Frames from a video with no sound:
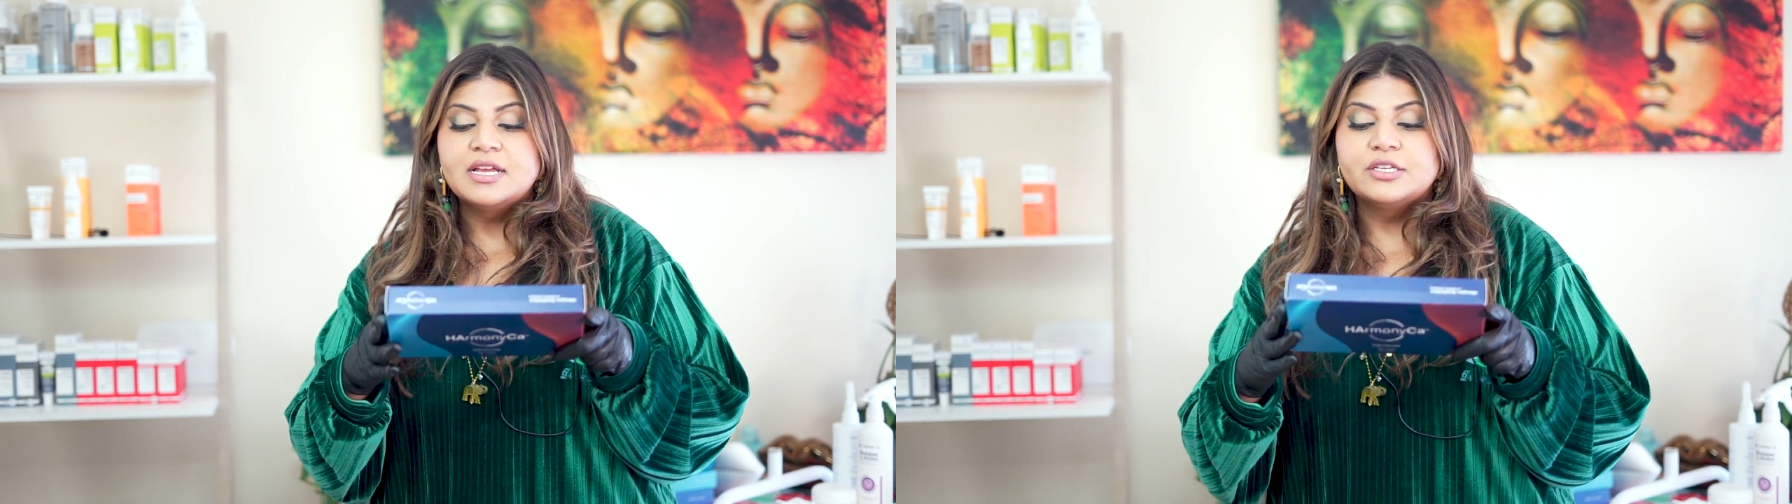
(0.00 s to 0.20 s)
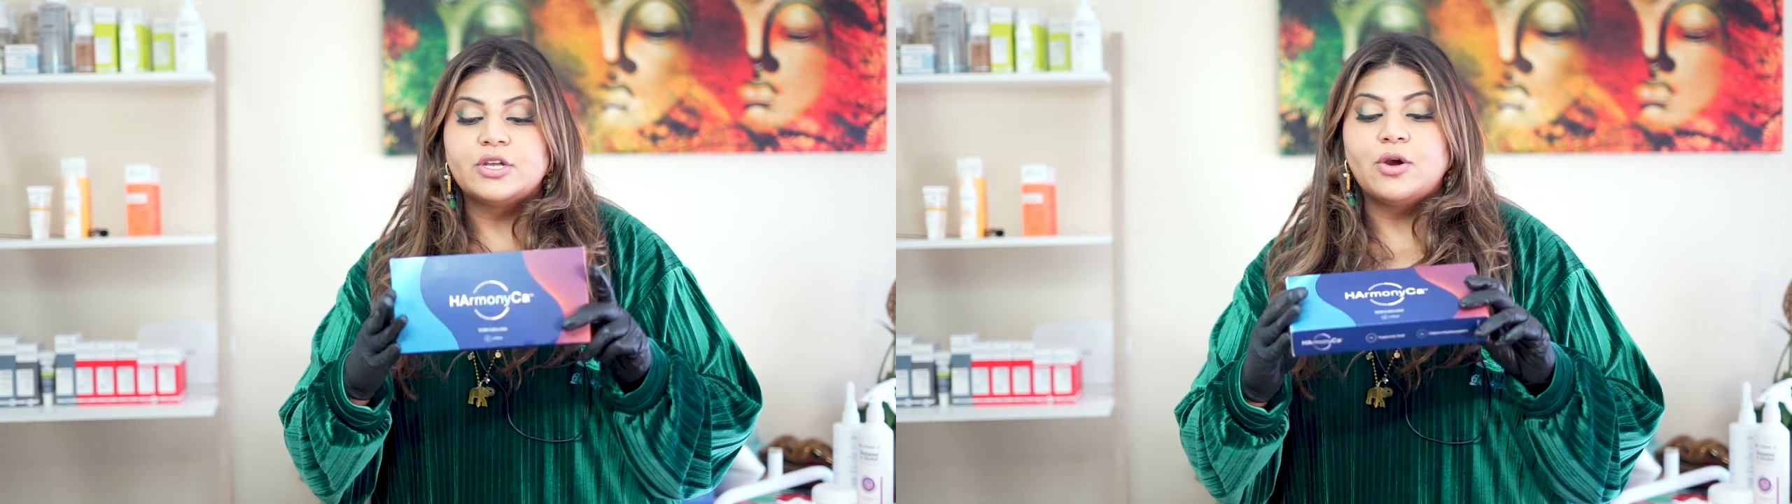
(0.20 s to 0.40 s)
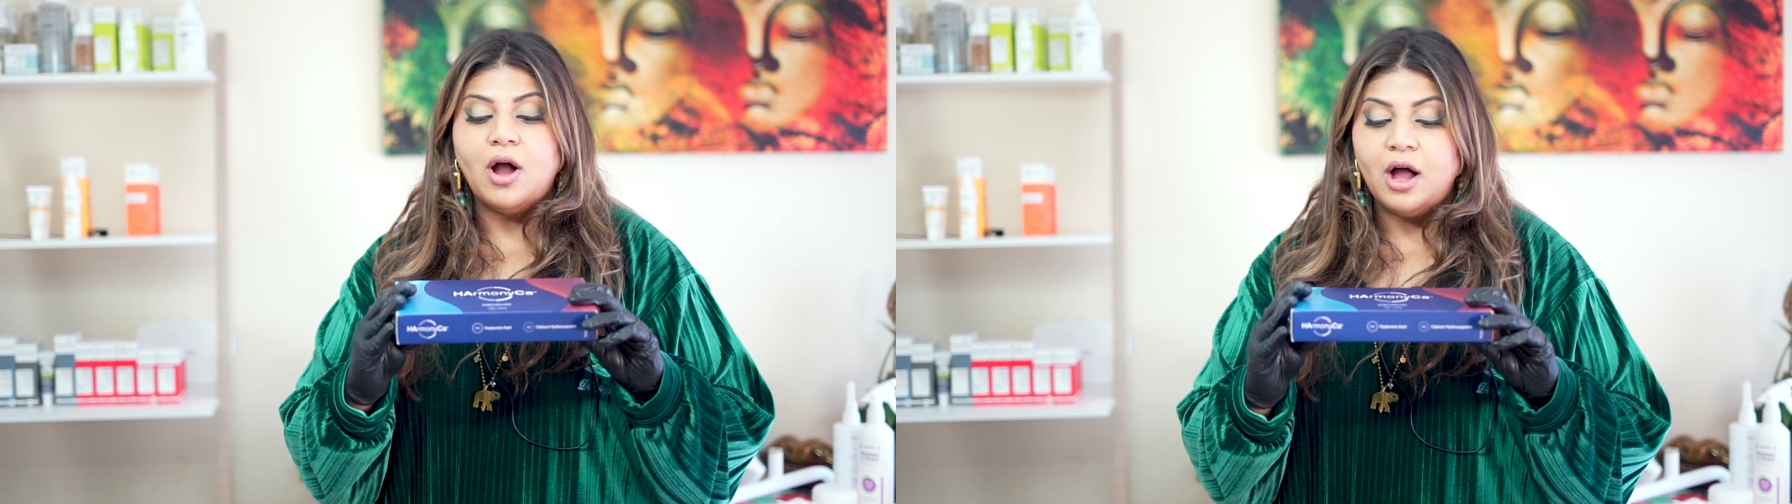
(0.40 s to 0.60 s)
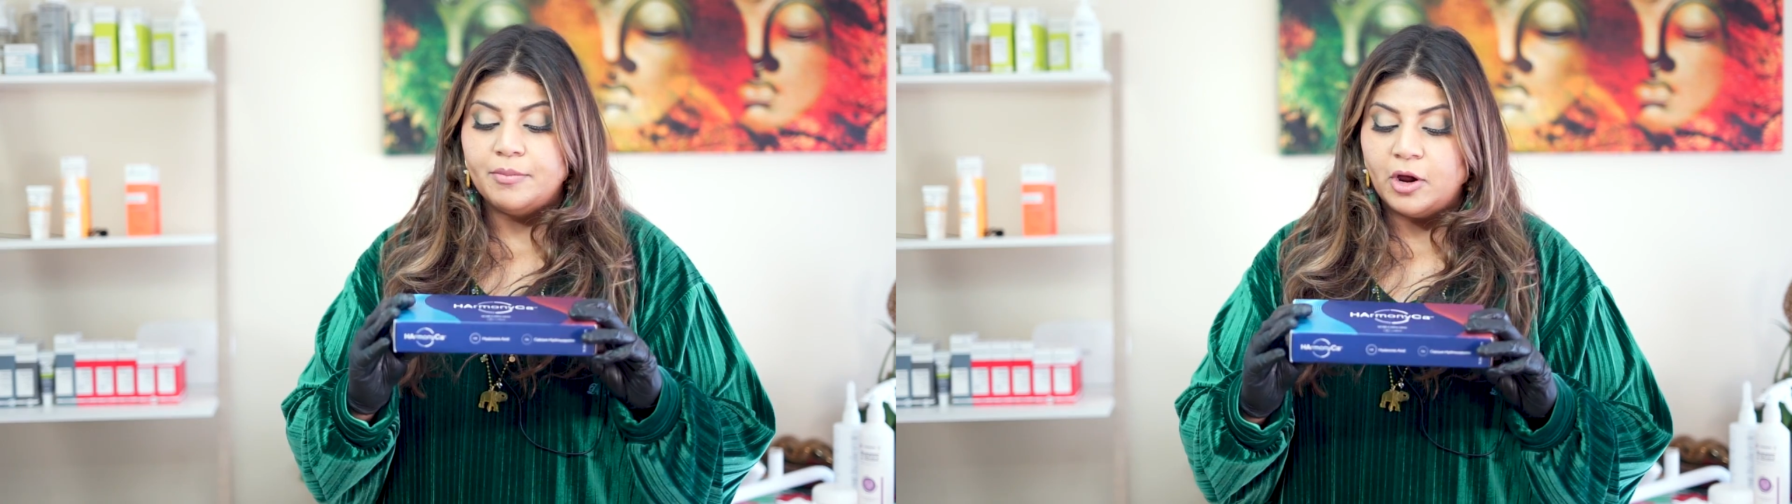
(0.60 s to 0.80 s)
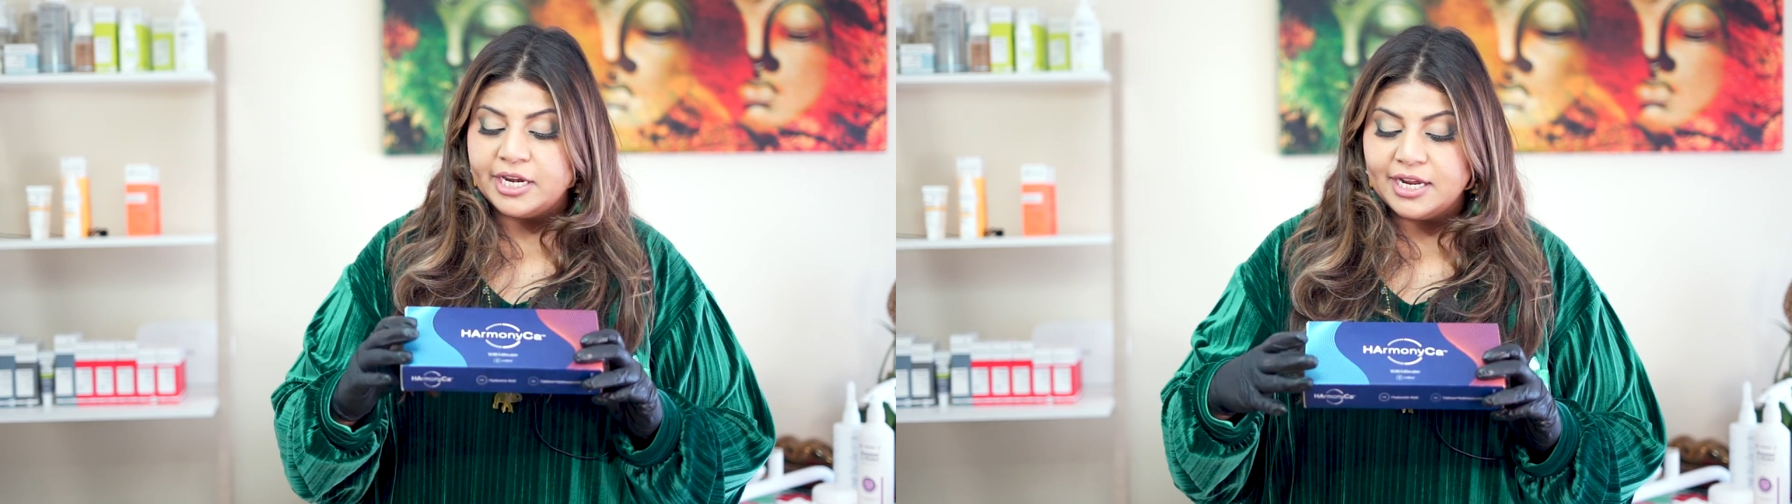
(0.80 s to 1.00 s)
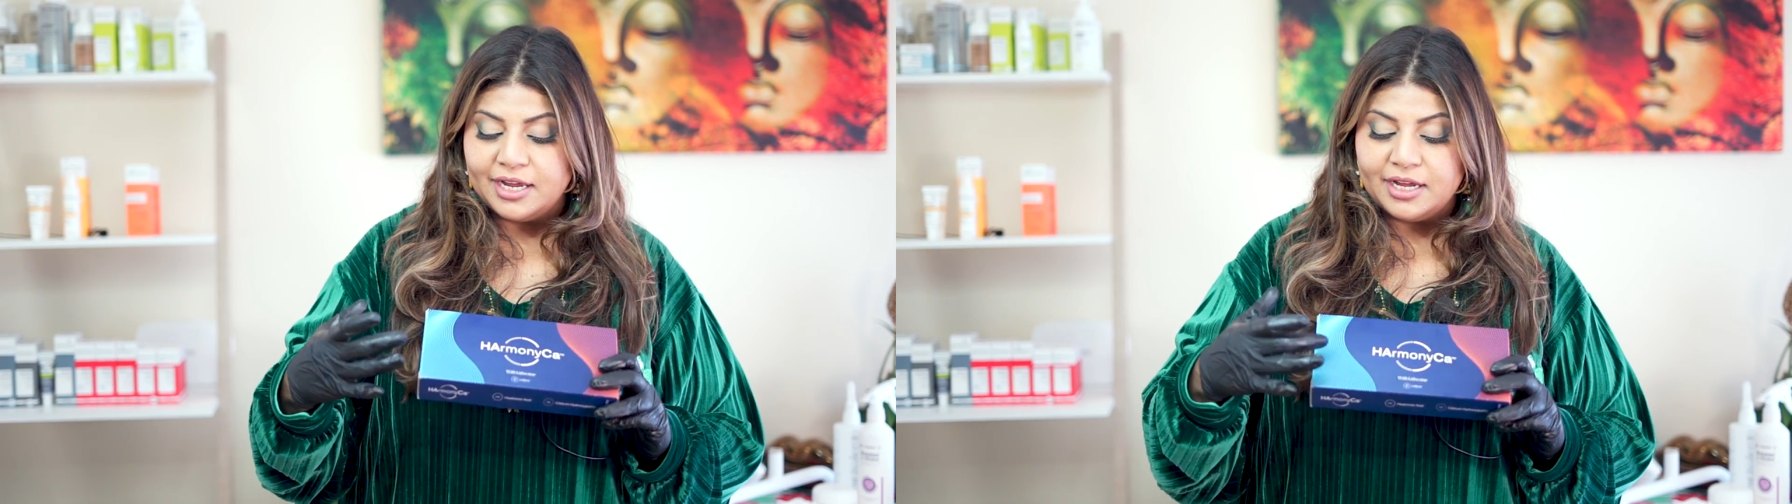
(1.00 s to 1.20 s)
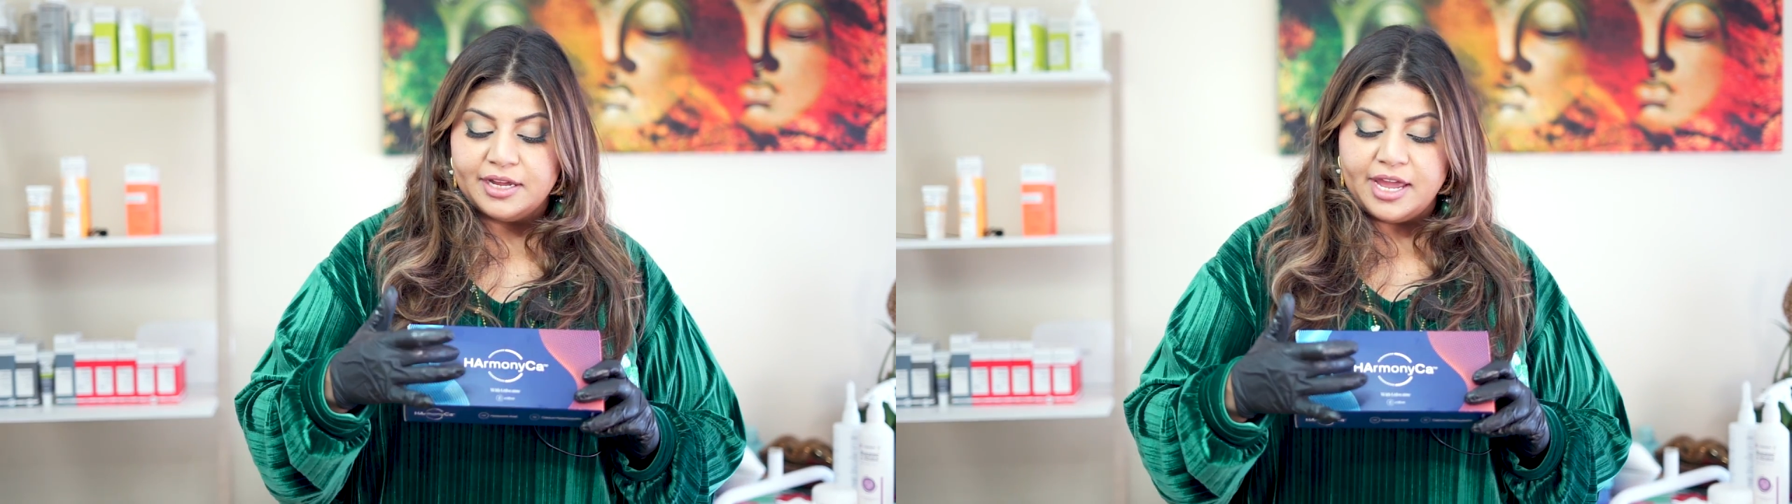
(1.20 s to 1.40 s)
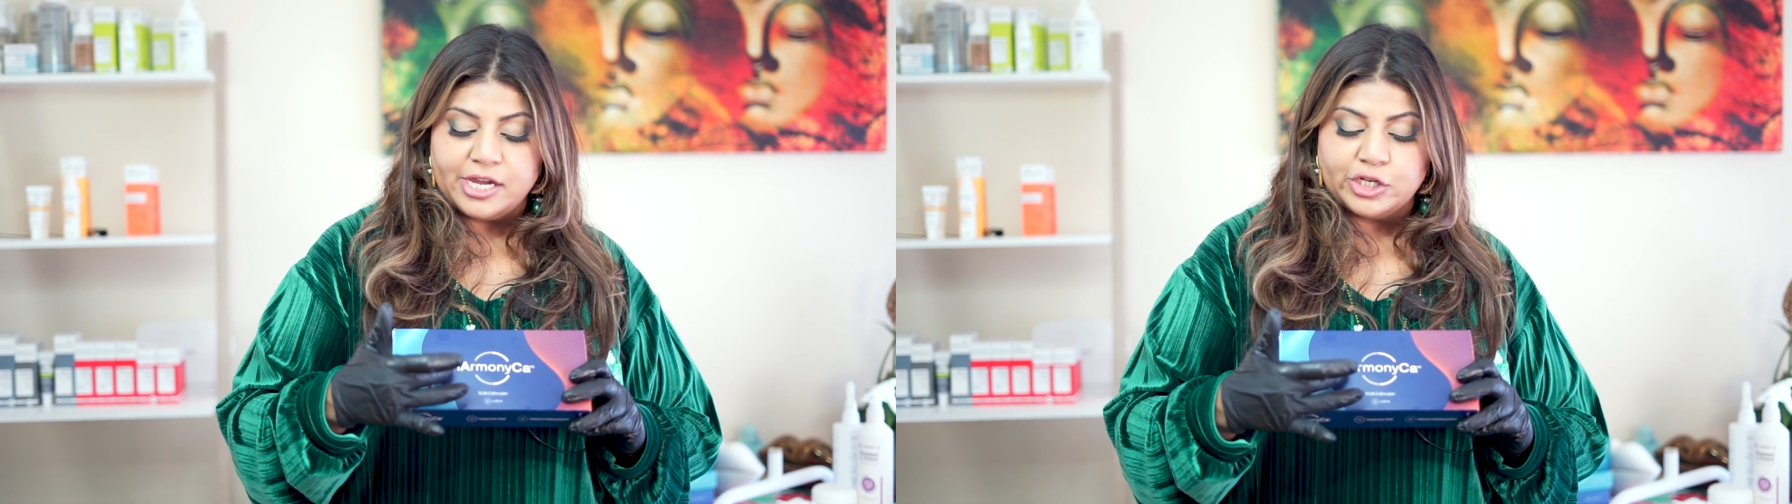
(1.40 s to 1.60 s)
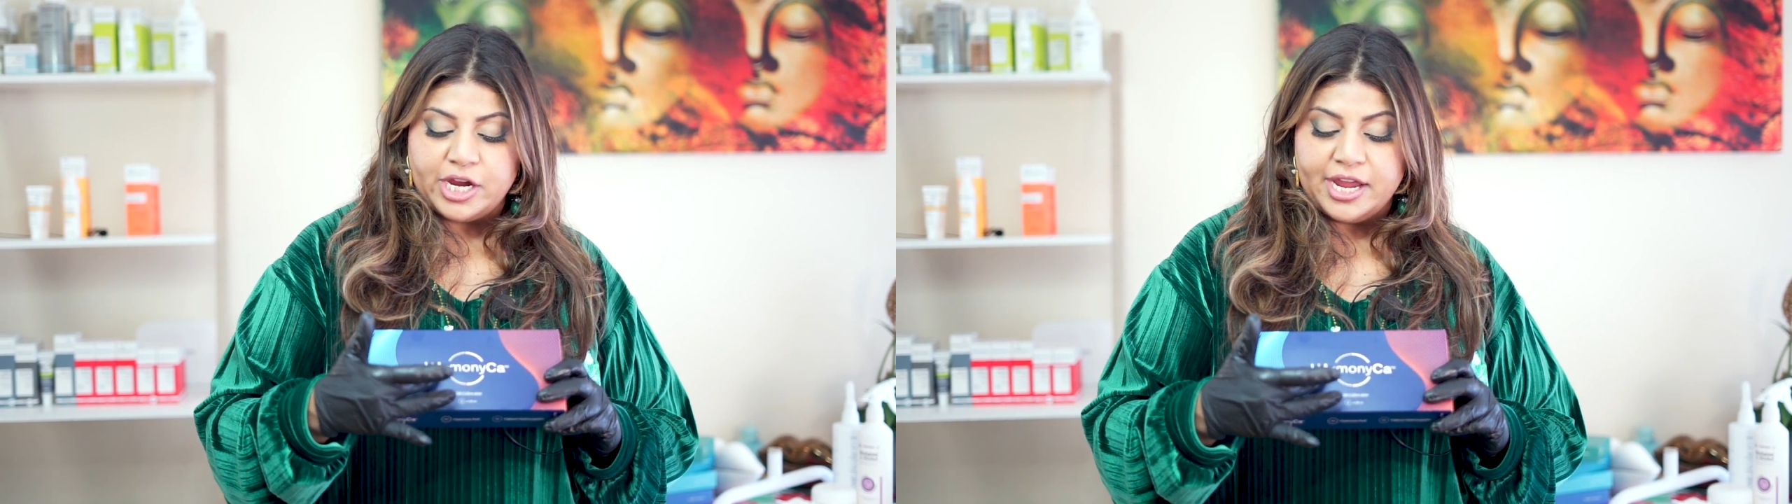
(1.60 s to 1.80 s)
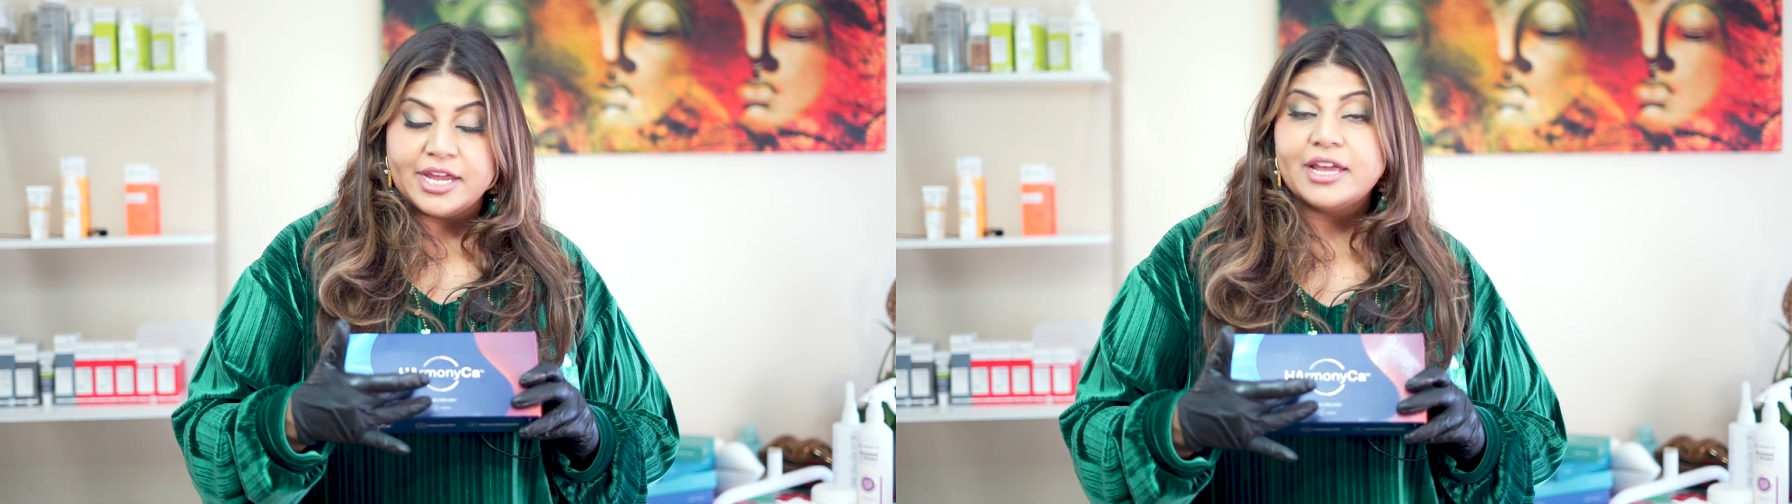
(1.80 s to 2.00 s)
So Harmonica,
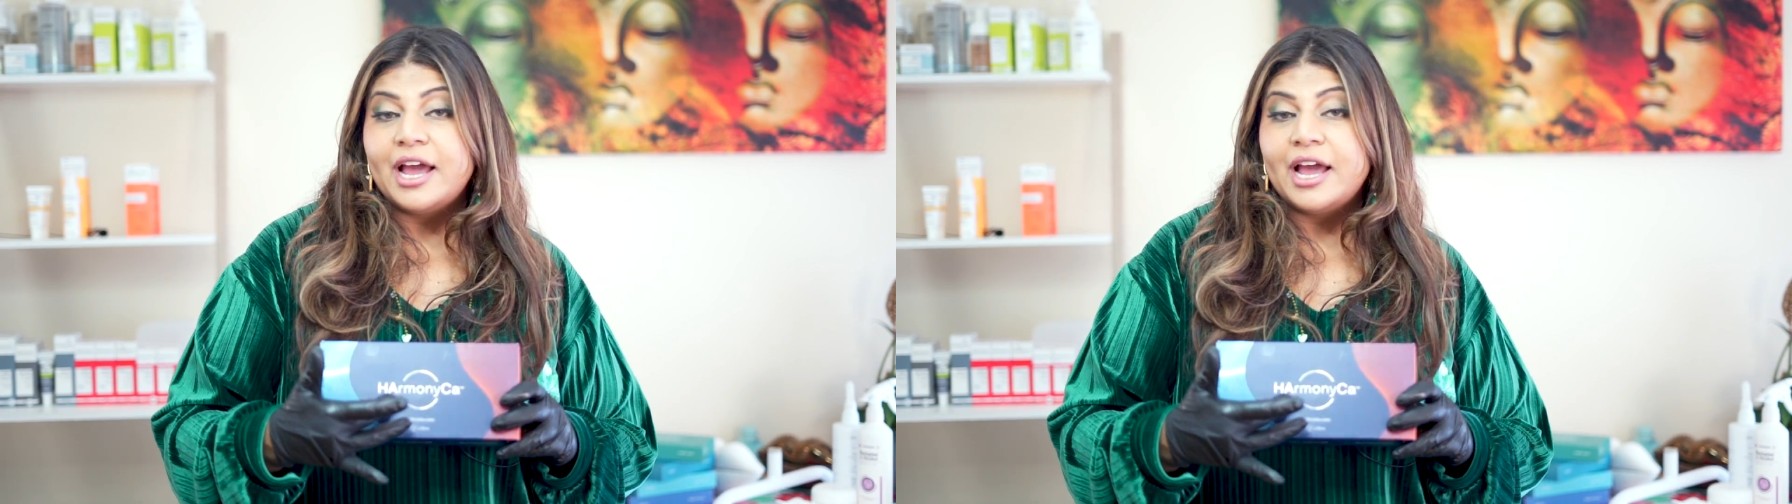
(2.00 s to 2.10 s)
HA,